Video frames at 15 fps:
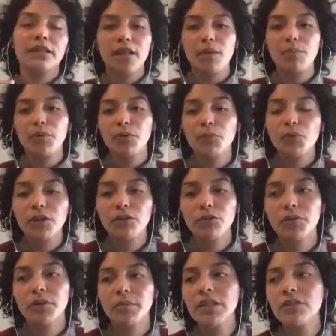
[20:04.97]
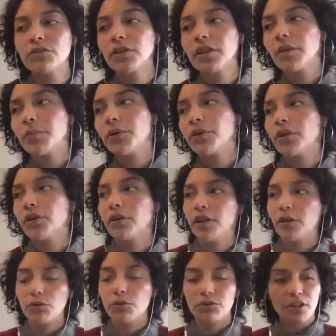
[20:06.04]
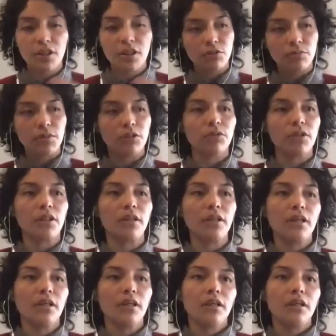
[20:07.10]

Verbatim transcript: tap on what you were mentioning about the negotiation between